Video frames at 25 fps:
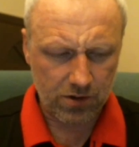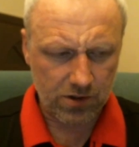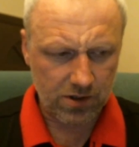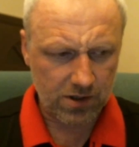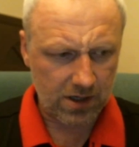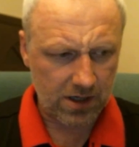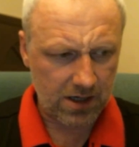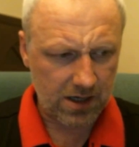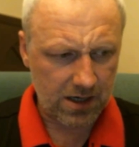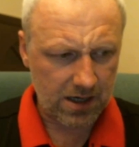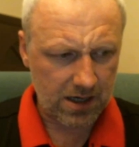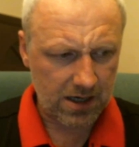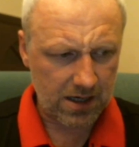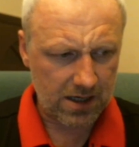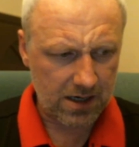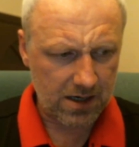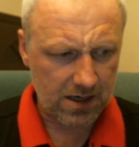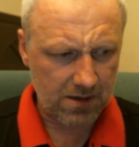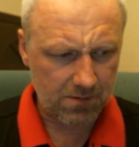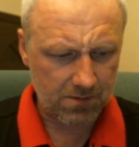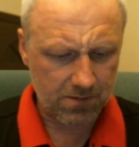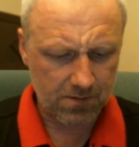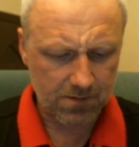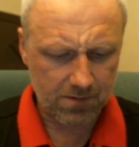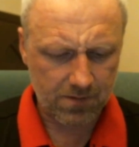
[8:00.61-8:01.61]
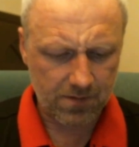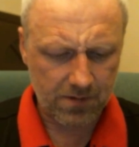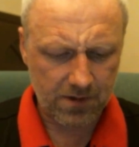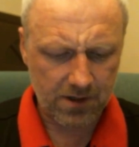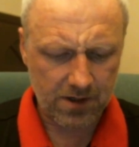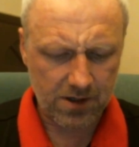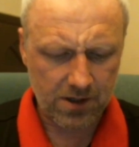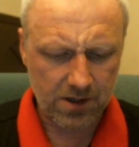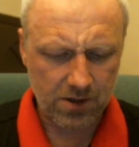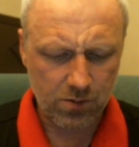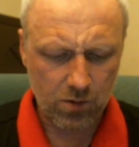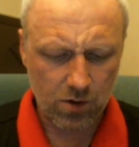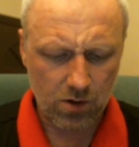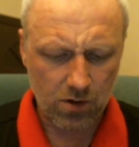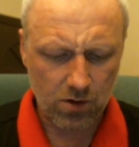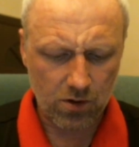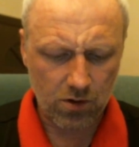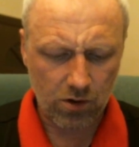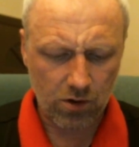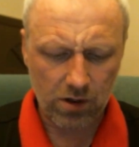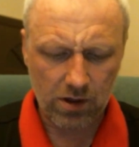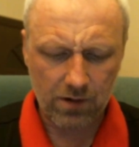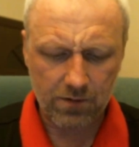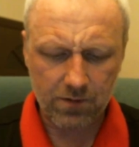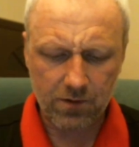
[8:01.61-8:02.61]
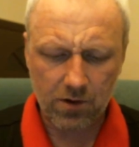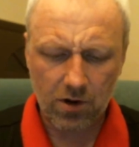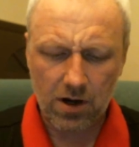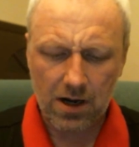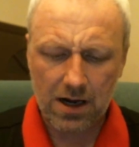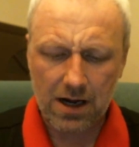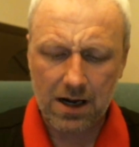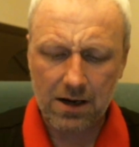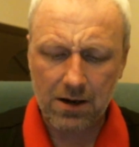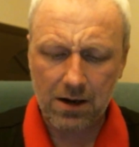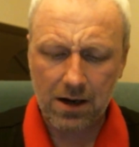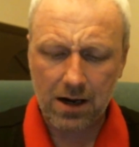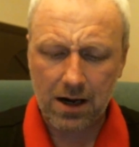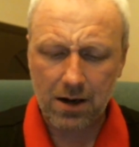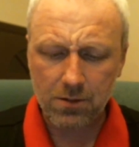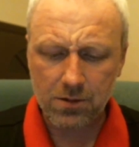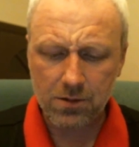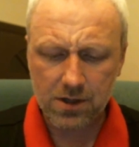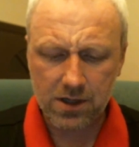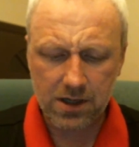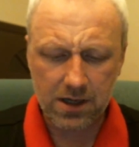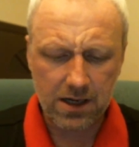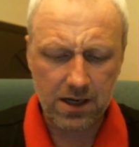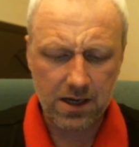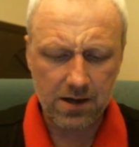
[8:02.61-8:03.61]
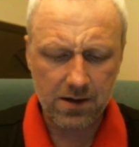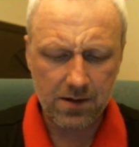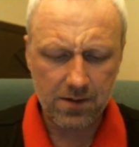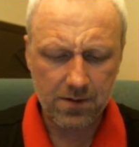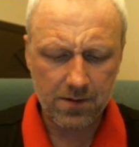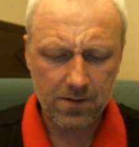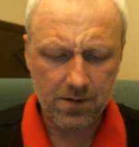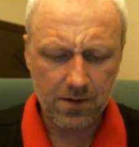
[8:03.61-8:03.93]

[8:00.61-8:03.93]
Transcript: see here now. This is one coil I've got out here.